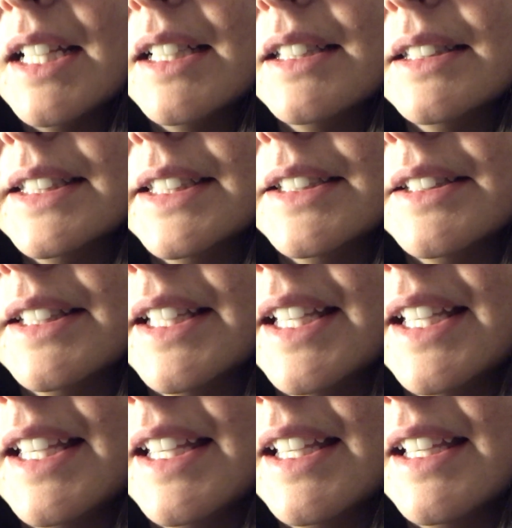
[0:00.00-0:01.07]

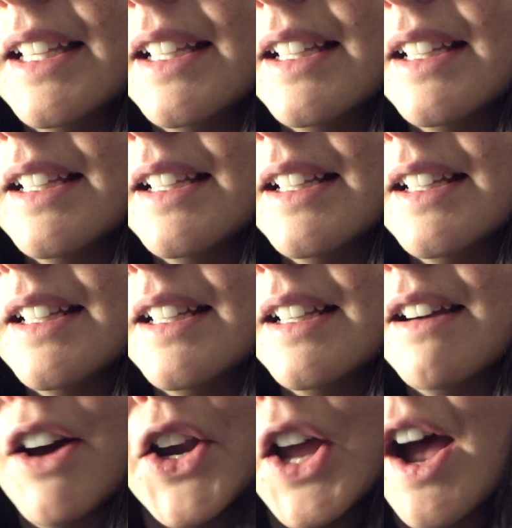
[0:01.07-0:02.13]
clearly
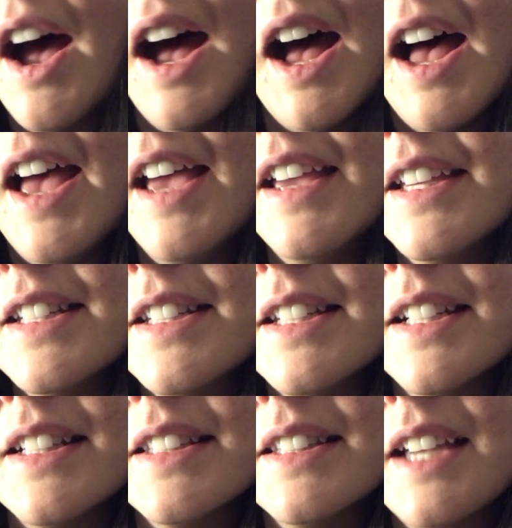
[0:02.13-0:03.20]
on a high and
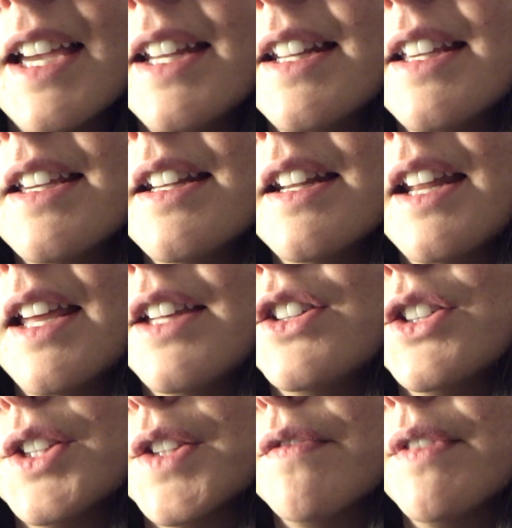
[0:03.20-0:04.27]
excited, and I
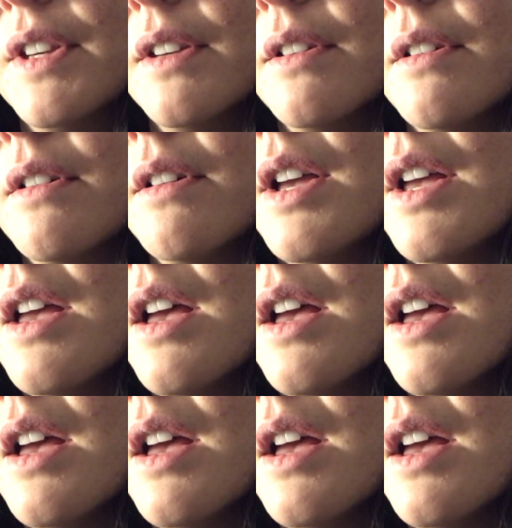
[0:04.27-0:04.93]
just feel